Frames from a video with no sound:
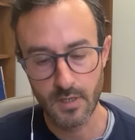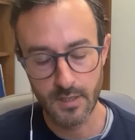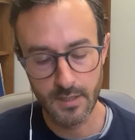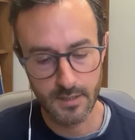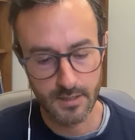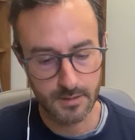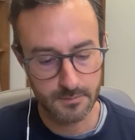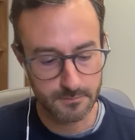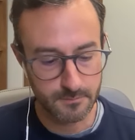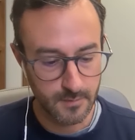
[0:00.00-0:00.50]

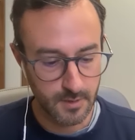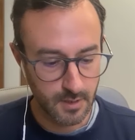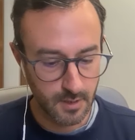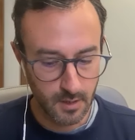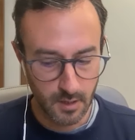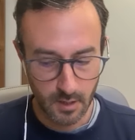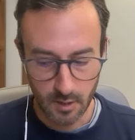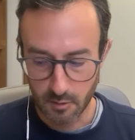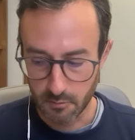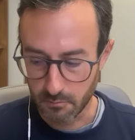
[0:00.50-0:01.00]
um,
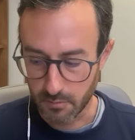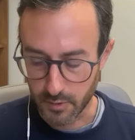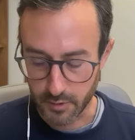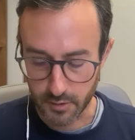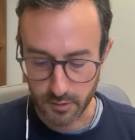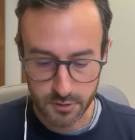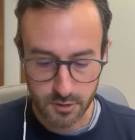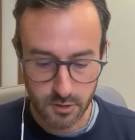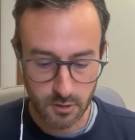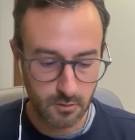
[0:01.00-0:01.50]
but
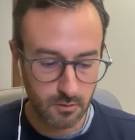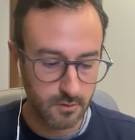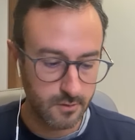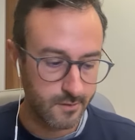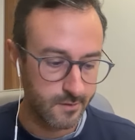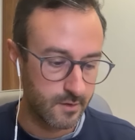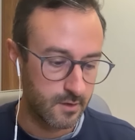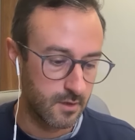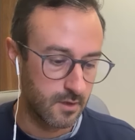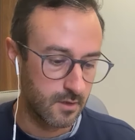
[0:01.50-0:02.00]
also,
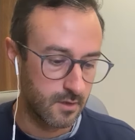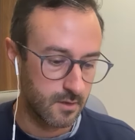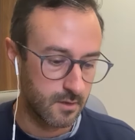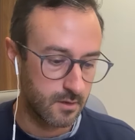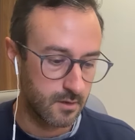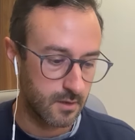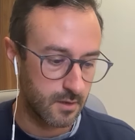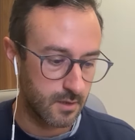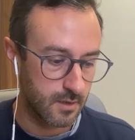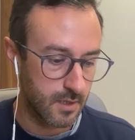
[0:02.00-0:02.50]

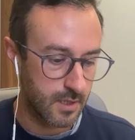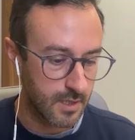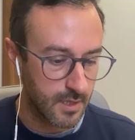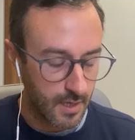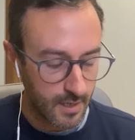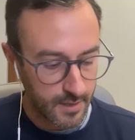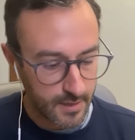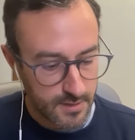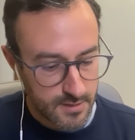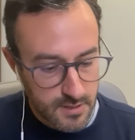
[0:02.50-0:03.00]
and
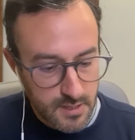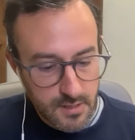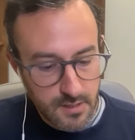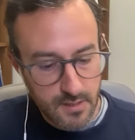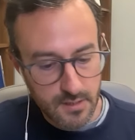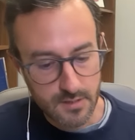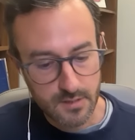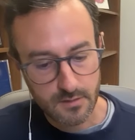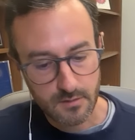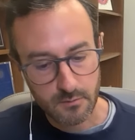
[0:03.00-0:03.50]
I see
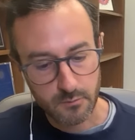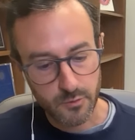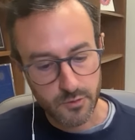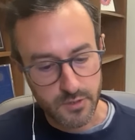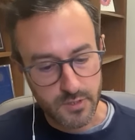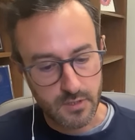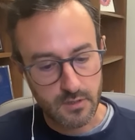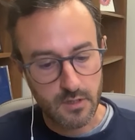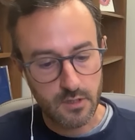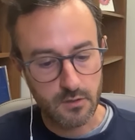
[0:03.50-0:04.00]
this
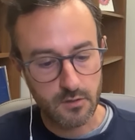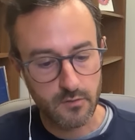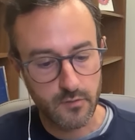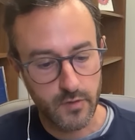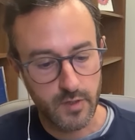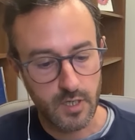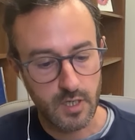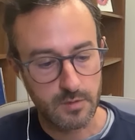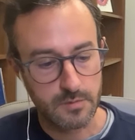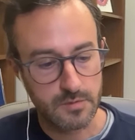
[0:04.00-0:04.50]
routinely on
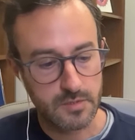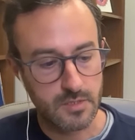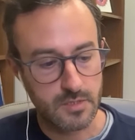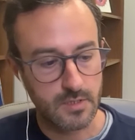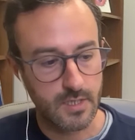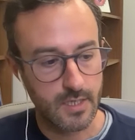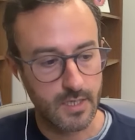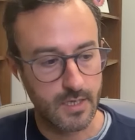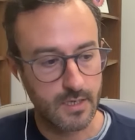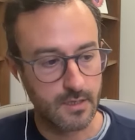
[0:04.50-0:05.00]
farms
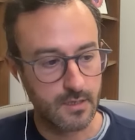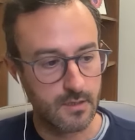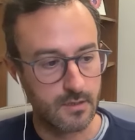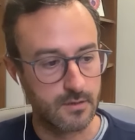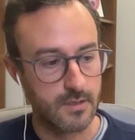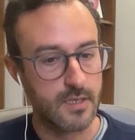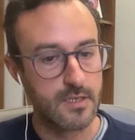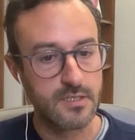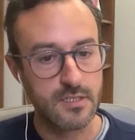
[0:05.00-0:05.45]
that they